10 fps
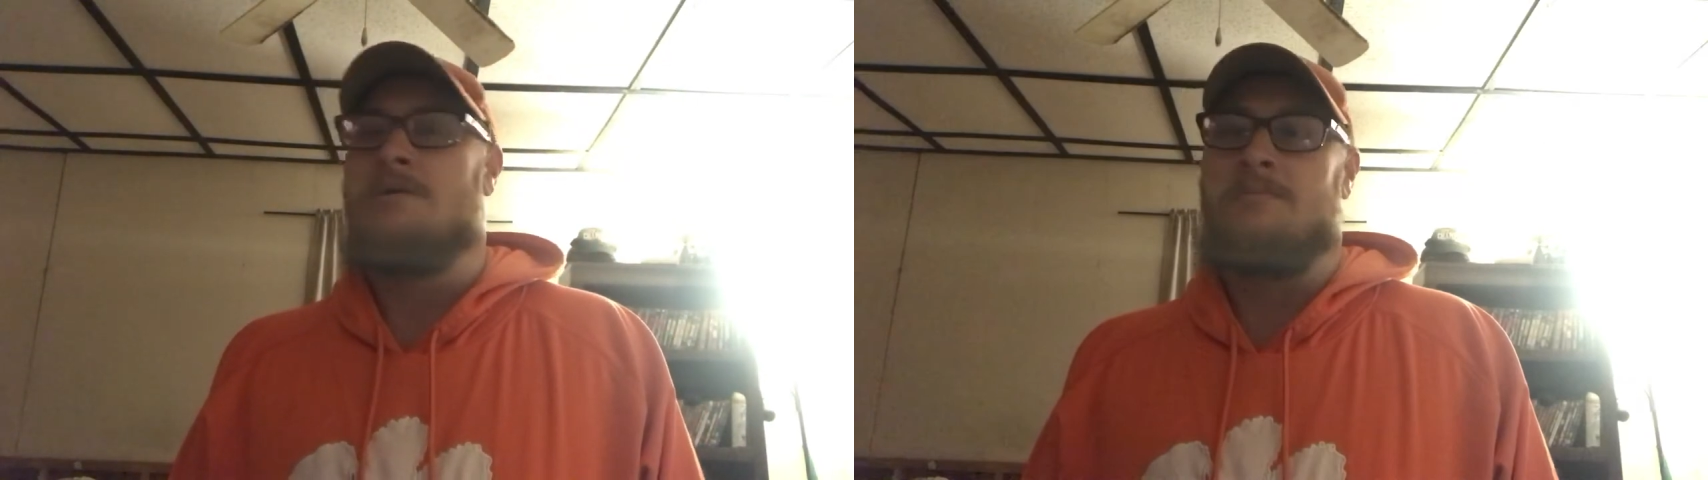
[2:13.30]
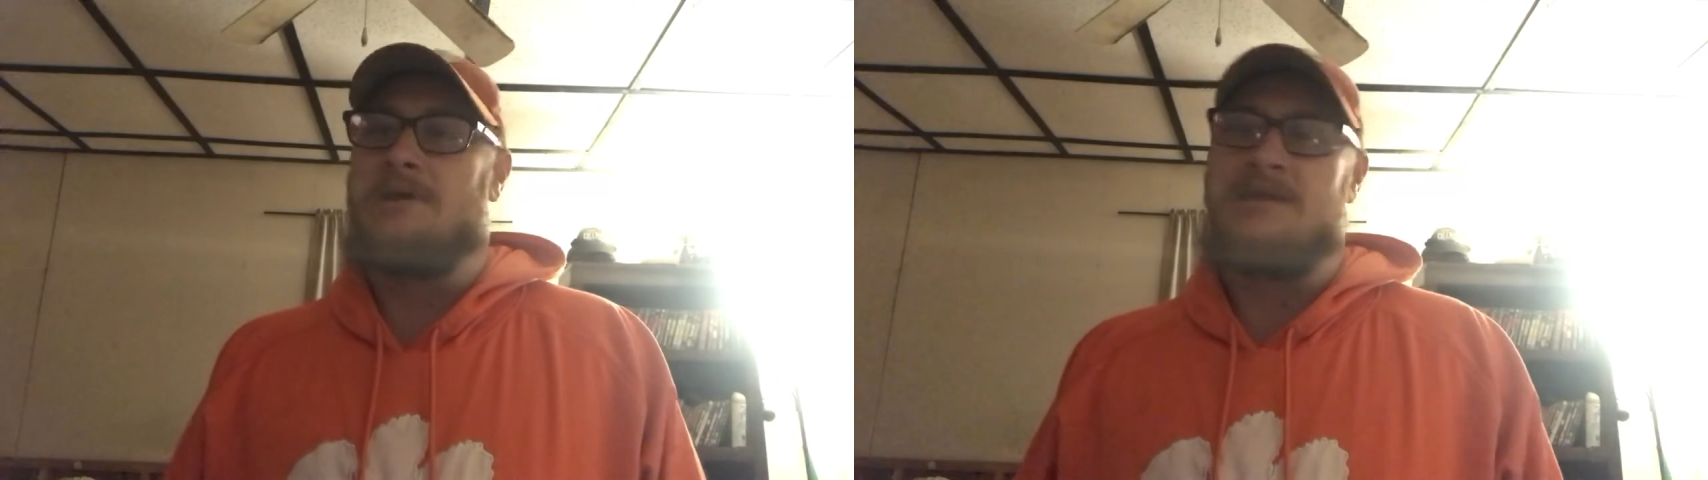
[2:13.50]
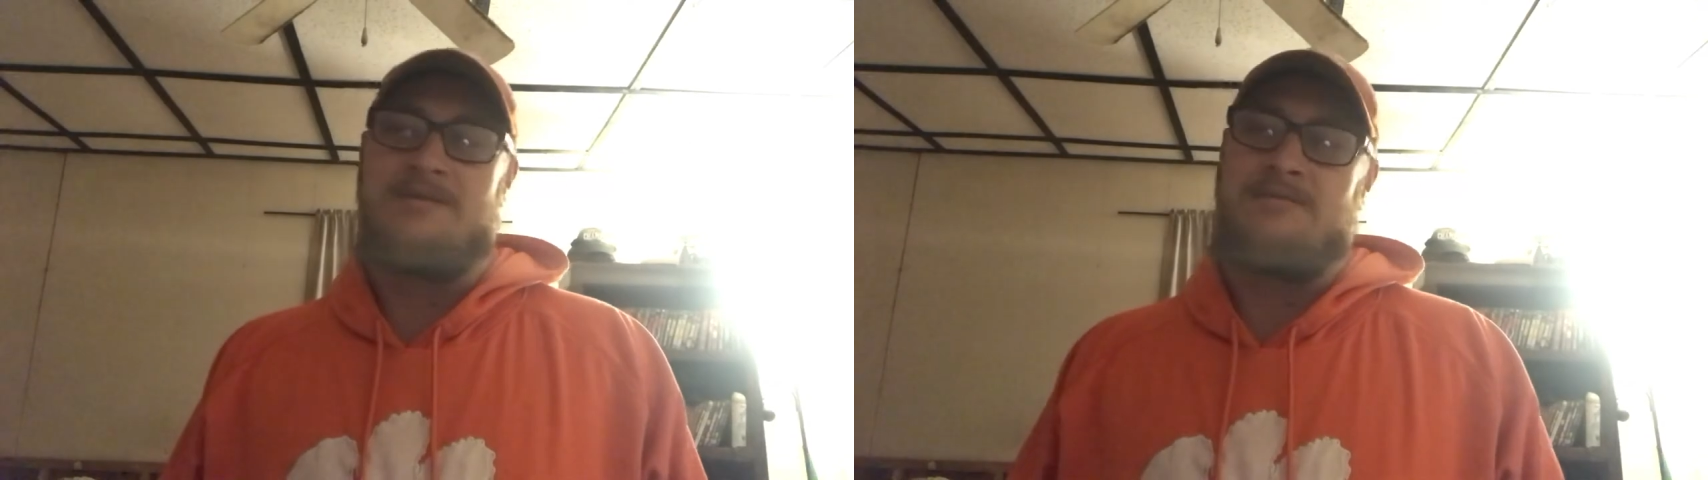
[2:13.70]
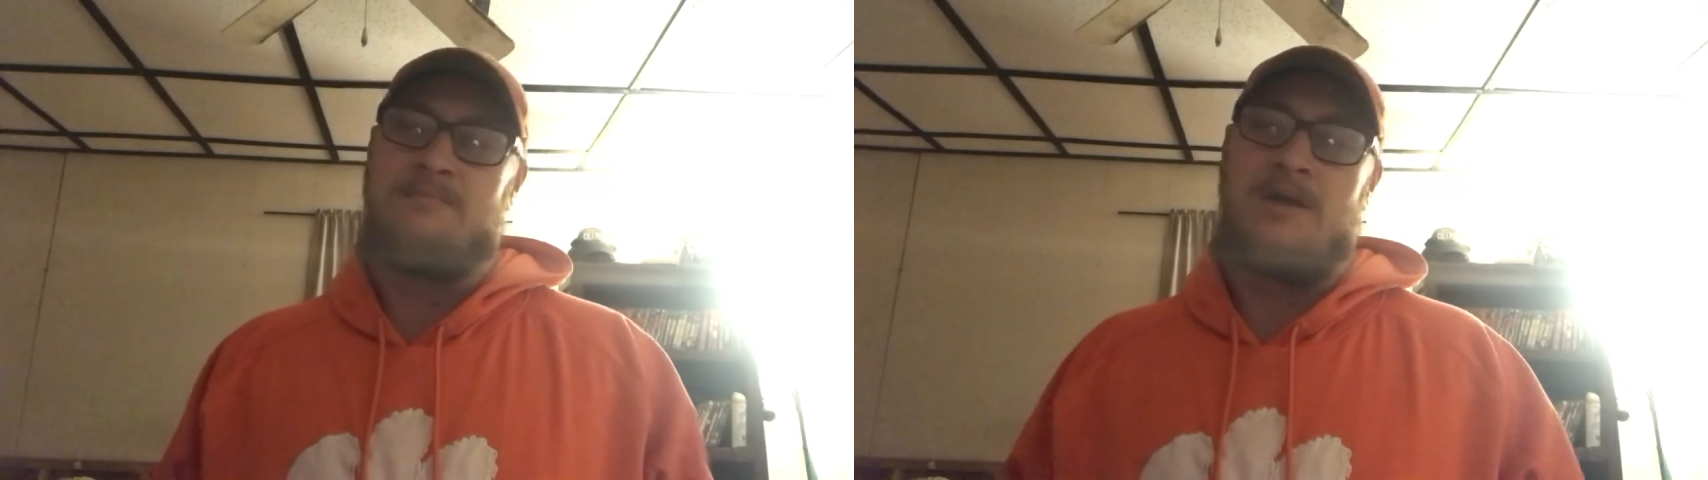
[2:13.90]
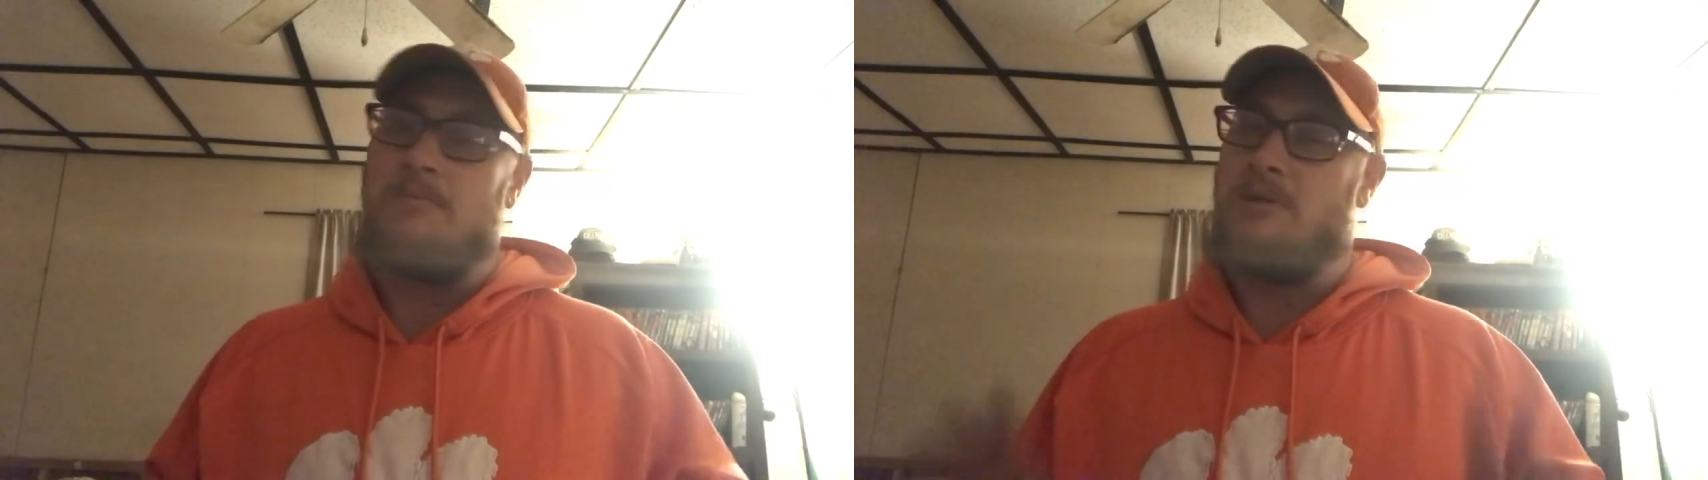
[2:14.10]
But this is
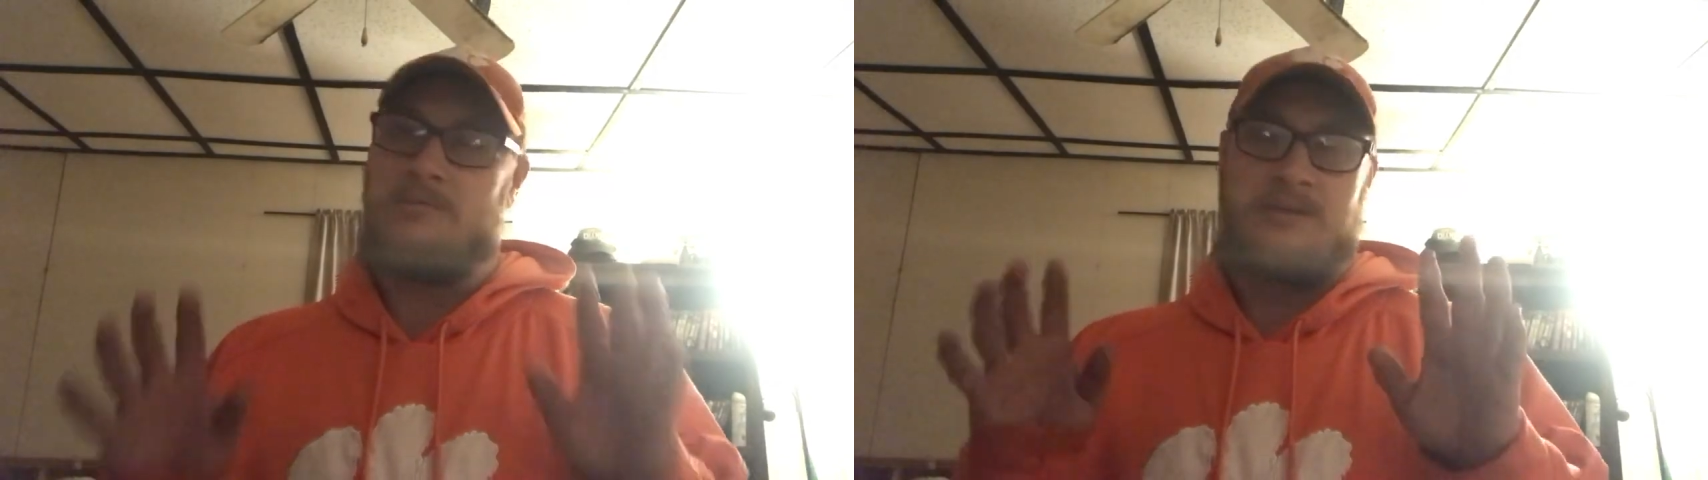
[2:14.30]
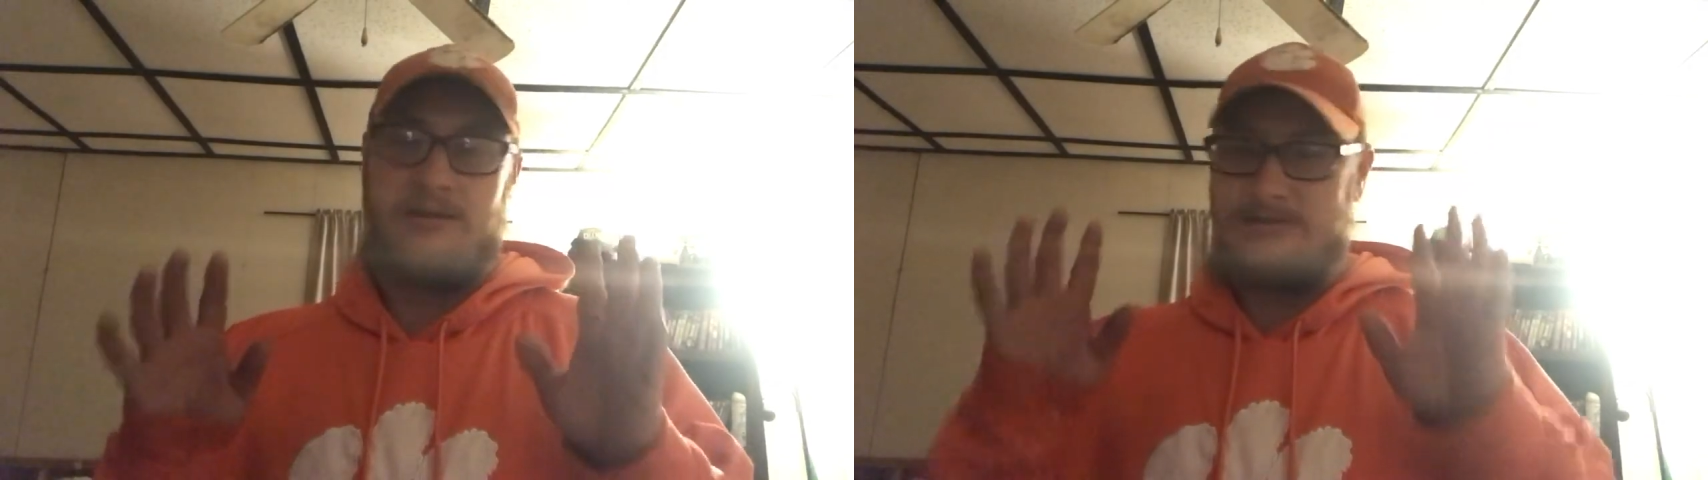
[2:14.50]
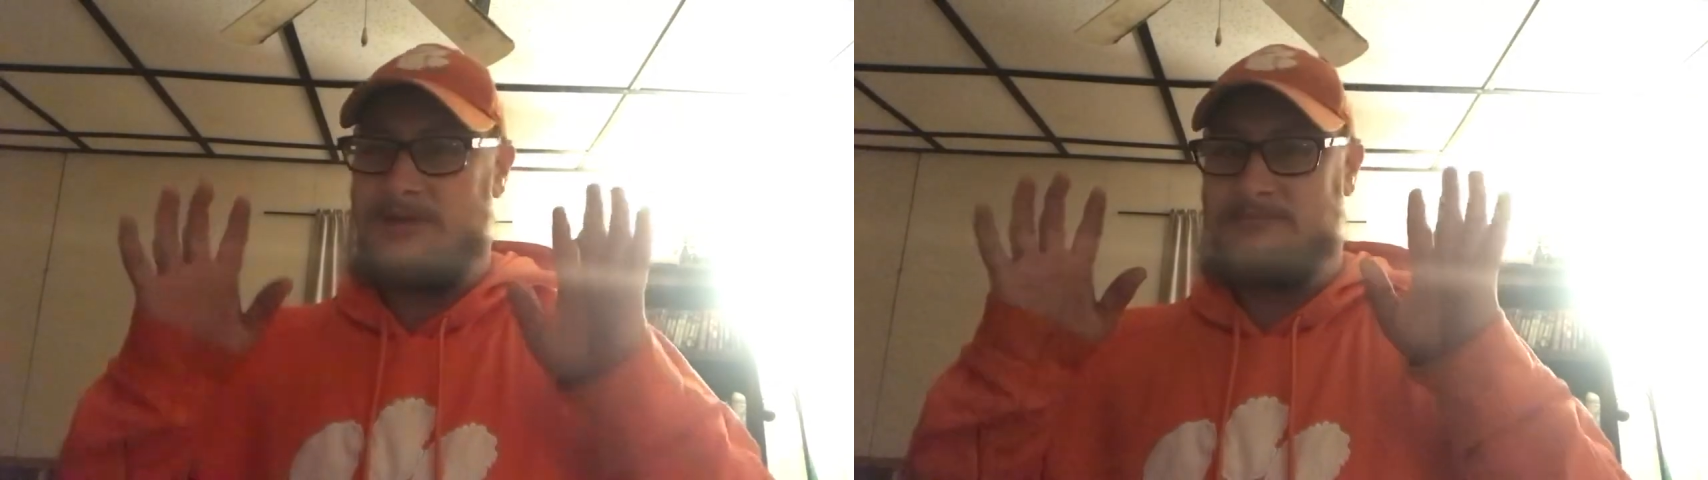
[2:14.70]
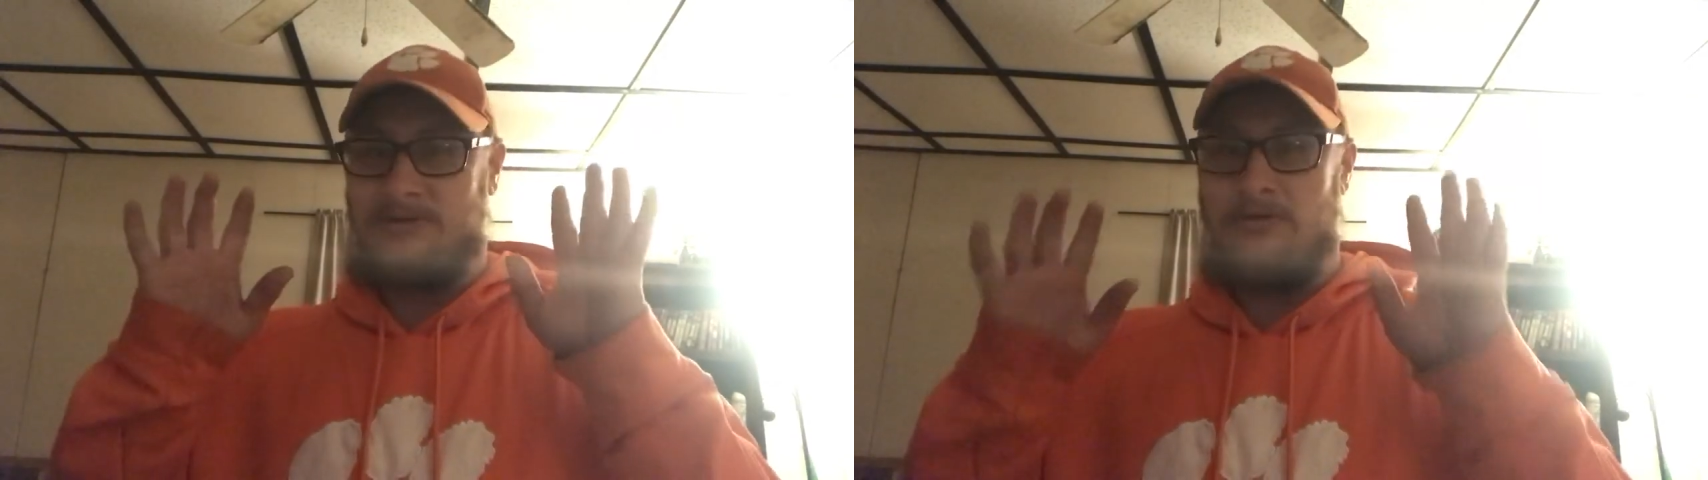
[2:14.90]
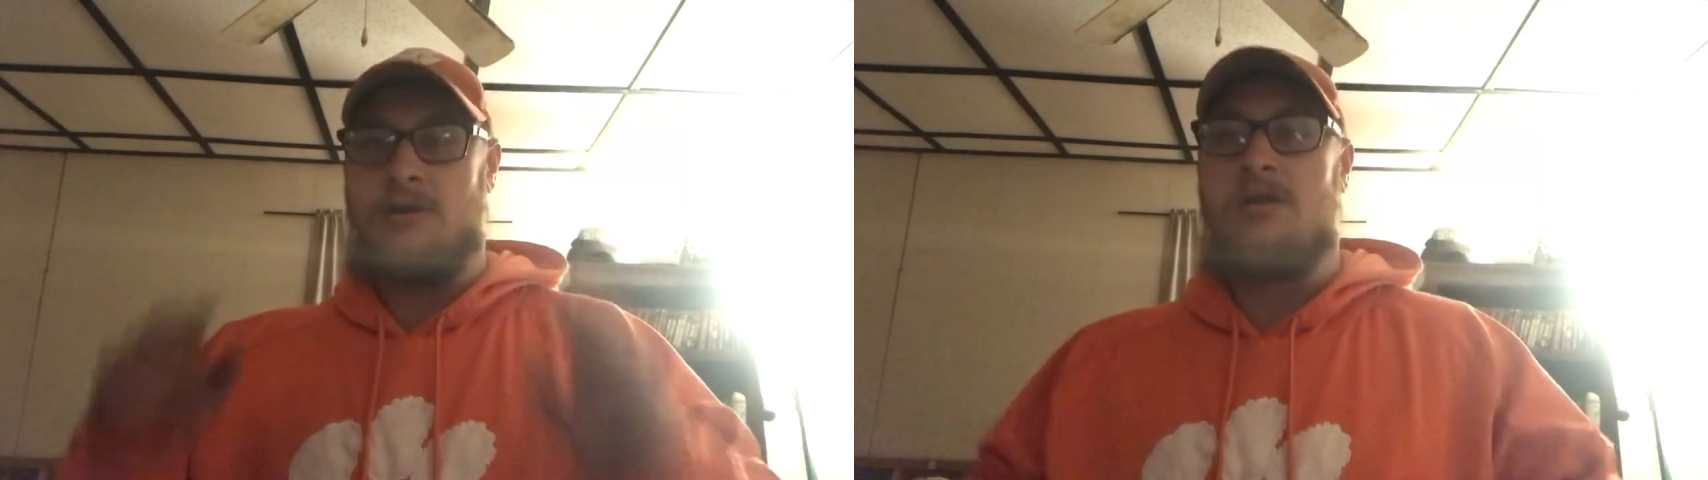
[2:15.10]
about Boston College. I'm
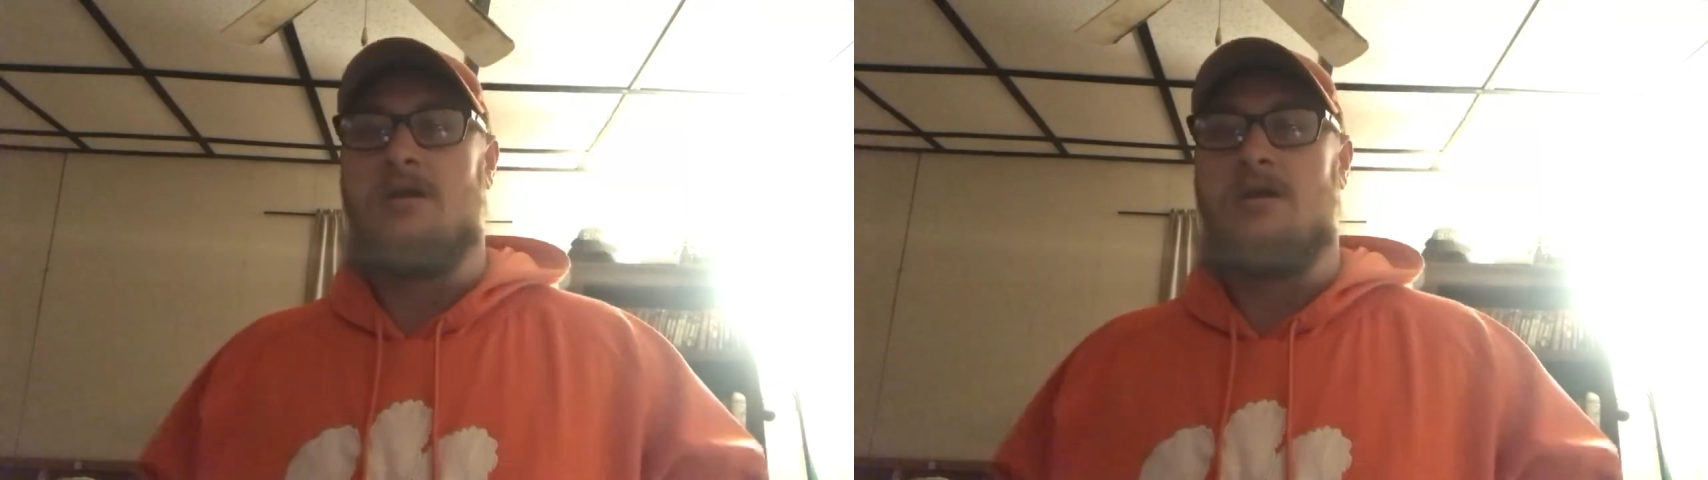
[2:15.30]
sorry.